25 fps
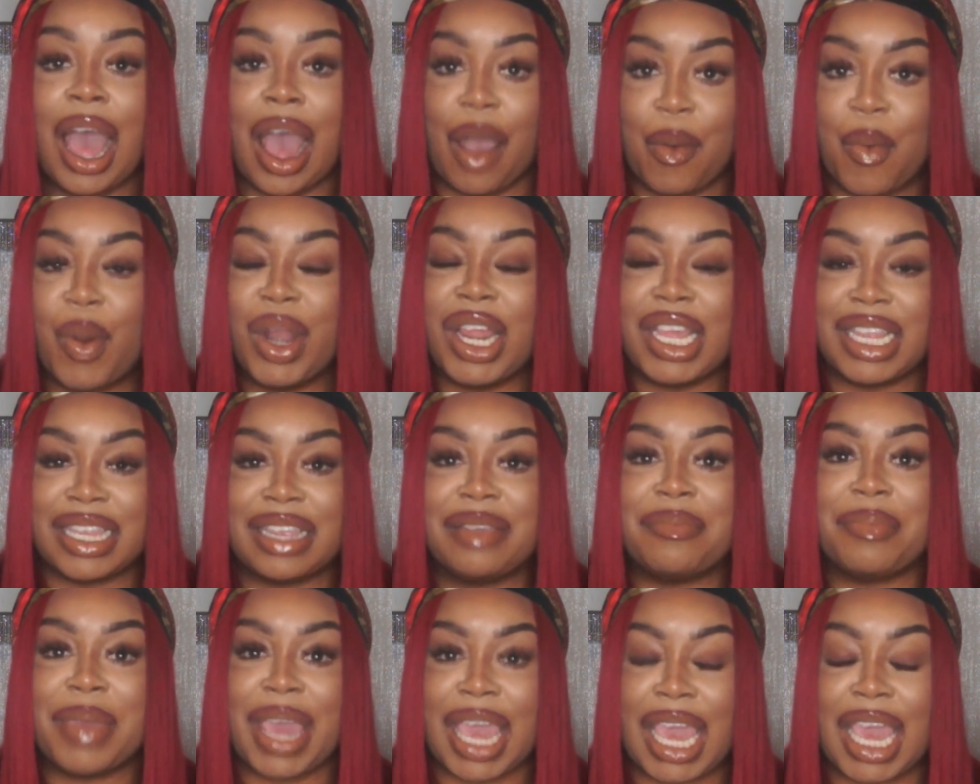I wanted
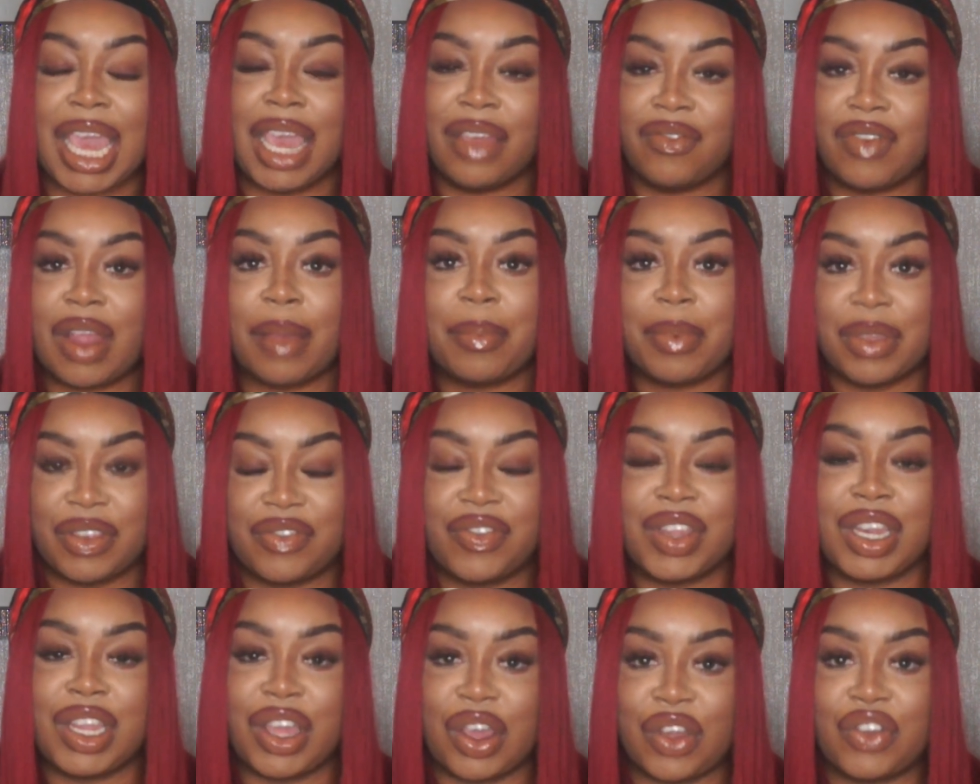to be in
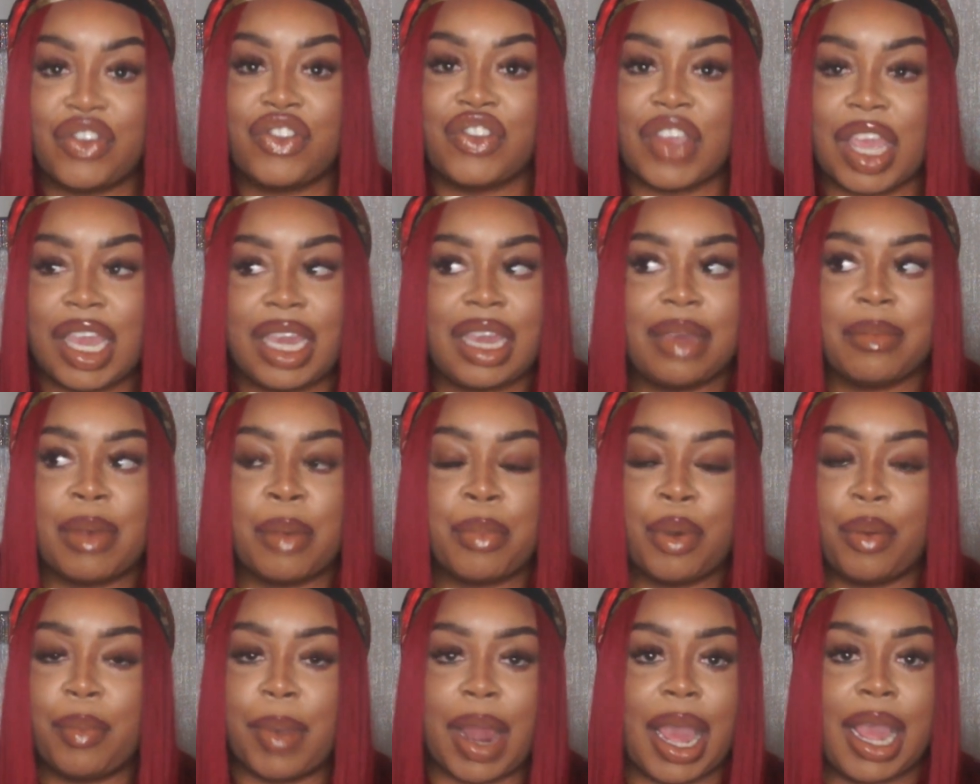rappers' videos shaking
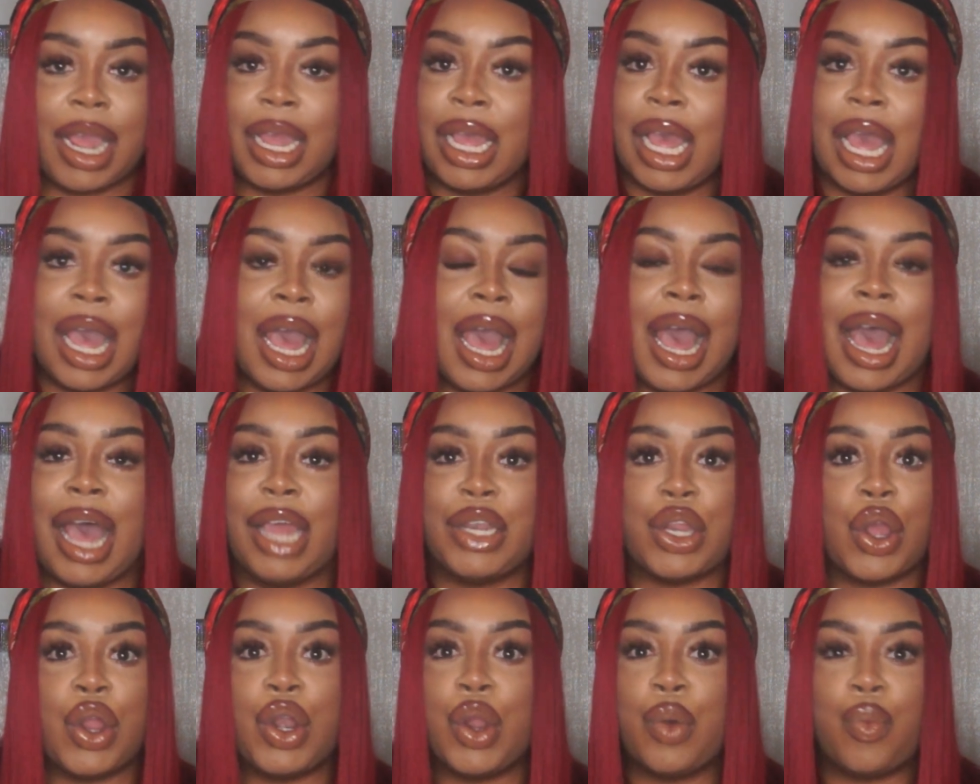my bum. Like,
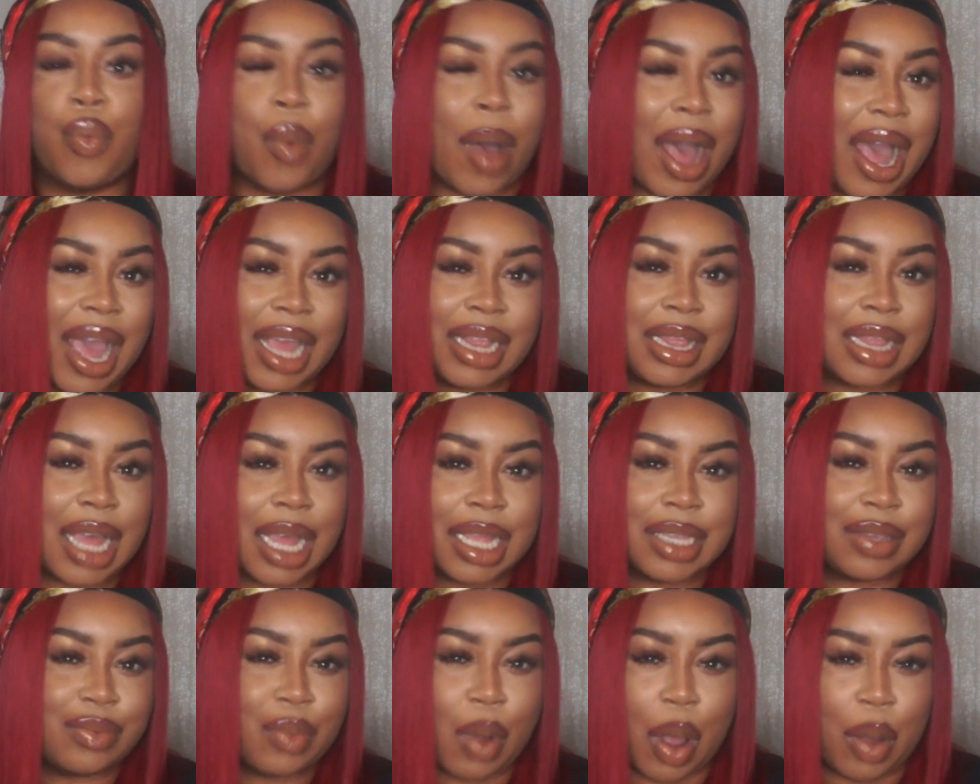I don't know why
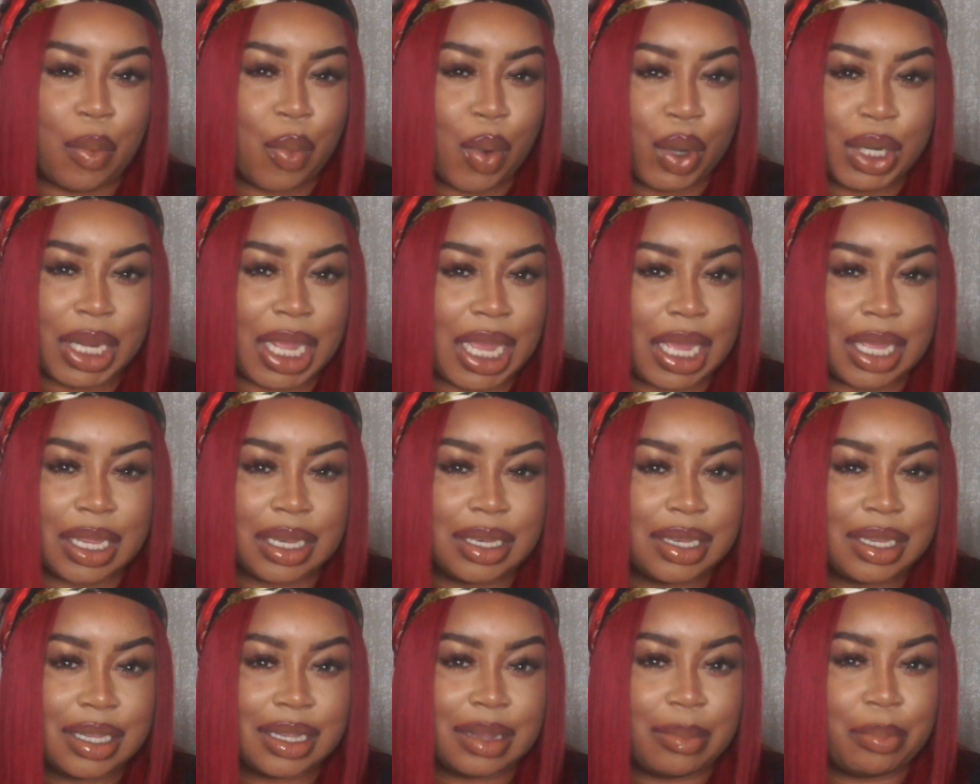that's what I
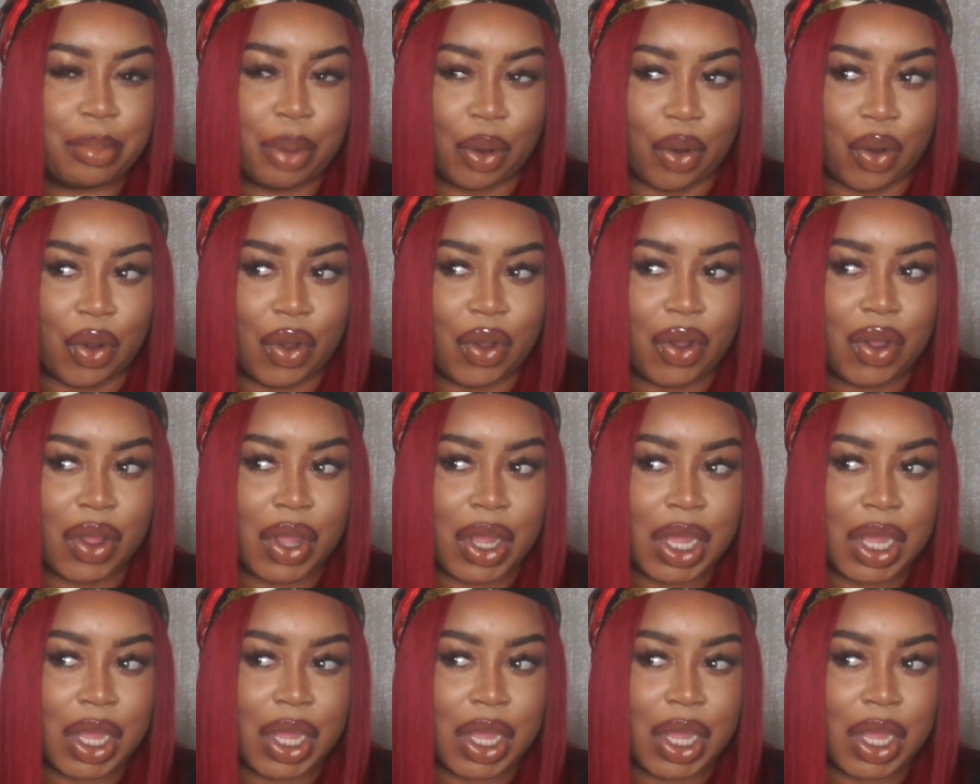wanted, but